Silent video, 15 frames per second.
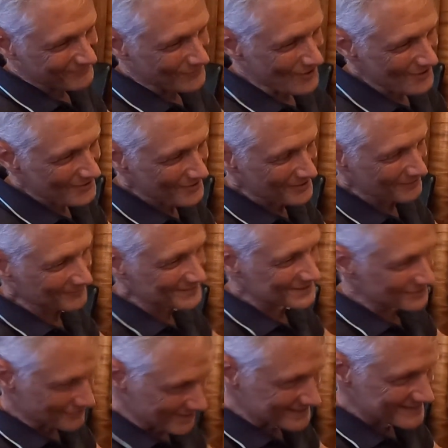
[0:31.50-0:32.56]
Welcome!
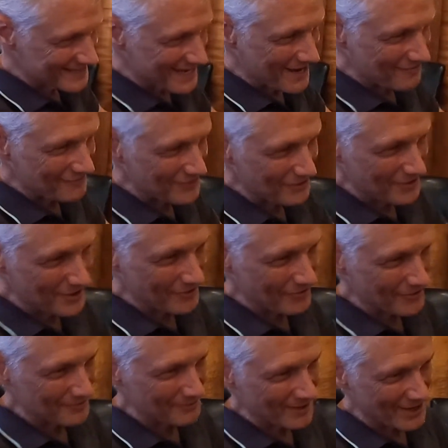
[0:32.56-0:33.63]
So nice to have you here
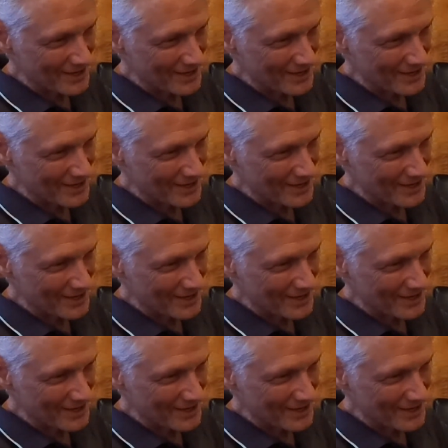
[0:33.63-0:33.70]
in